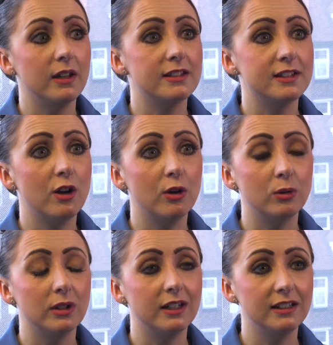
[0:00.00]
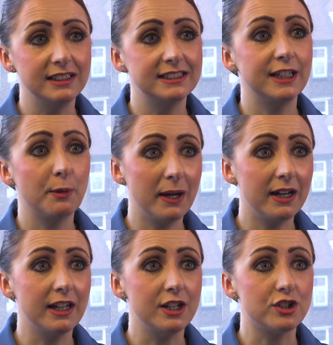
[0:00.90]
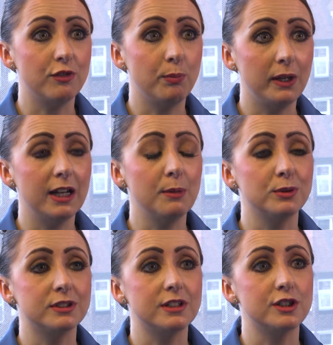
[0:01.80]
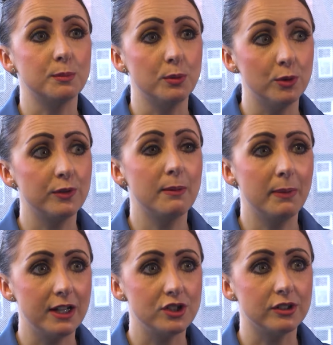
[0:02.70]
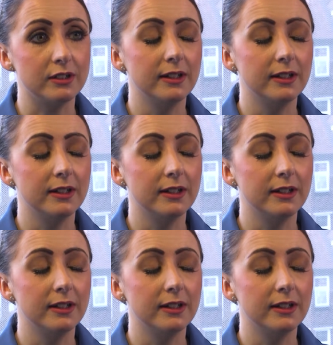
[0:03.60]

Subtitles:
It's a whole holistic package of being able to support that patient.